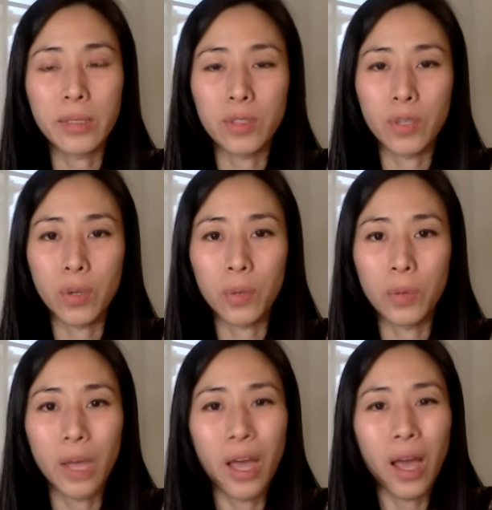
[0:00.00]

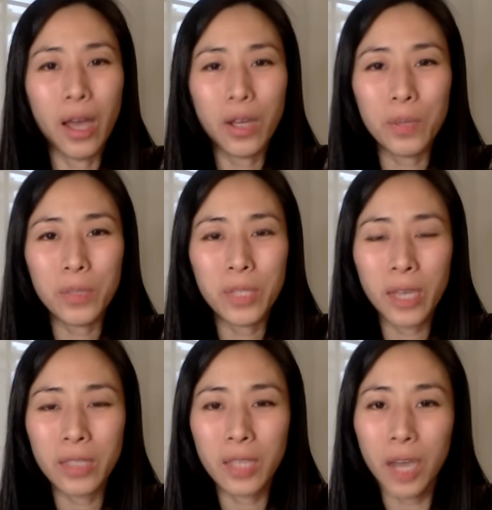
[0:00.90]
So I hope that
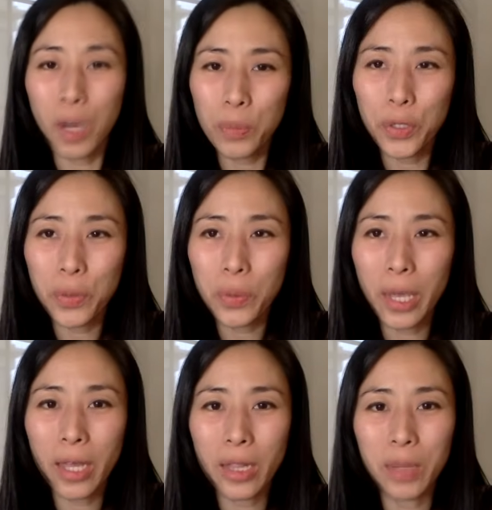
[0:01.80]
has helped you,
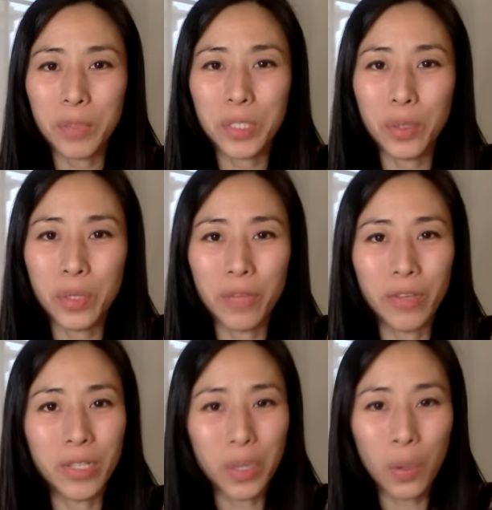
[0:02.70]
and let me know if you
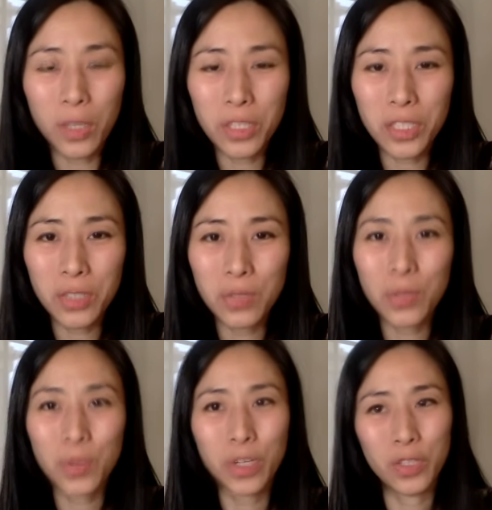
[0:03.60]
have any
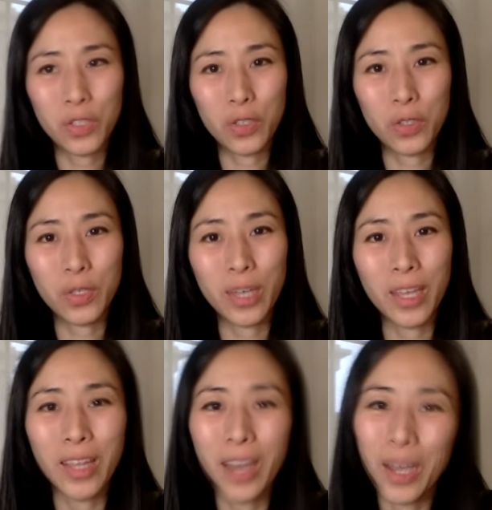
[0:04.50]
questions or concern,
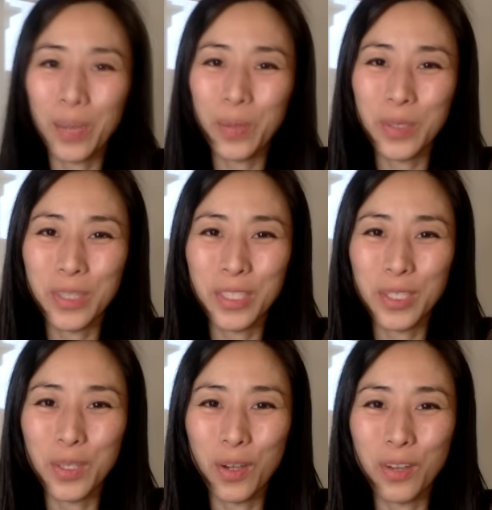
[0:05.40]
and I will see
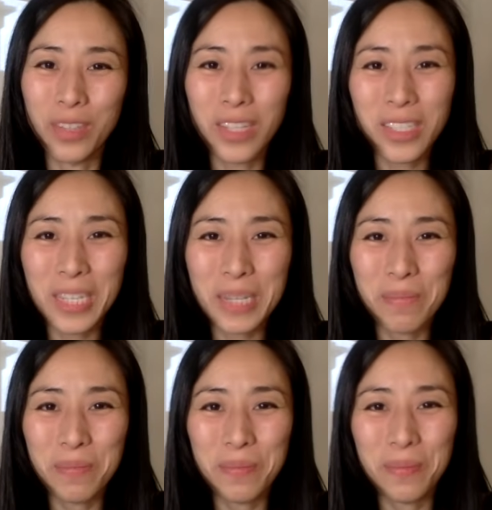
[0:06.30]
you all next
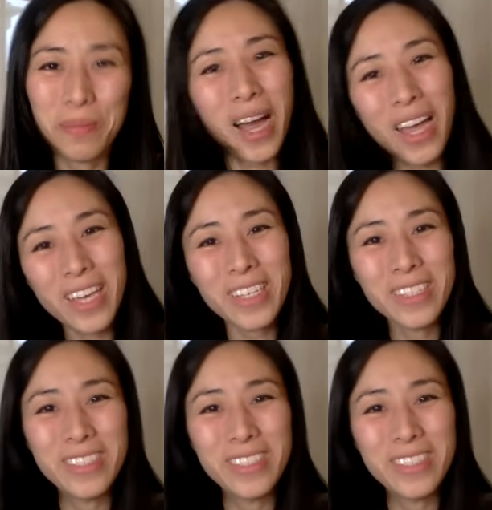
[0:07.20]
time. Bye.